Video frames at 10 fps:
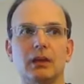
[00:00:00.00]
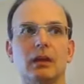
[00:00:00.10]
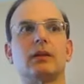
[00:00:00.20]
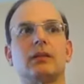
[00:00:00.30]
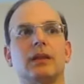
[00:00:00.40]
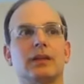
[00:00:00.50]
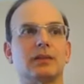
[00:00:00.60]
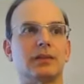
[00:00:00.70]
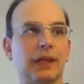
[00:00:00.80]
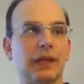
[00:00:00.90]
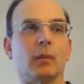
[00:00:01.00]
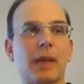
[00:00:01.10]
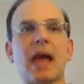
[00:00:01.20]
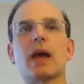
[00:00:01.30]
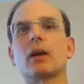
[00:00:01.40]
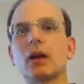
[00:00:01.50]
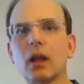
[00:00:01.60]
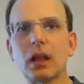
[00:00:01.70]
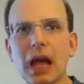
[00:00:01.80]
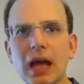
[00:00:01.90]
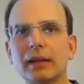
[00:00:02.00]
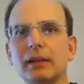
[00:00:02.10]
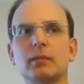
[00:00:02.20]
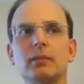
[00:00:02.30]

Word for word: The other things, you know, matter a lot,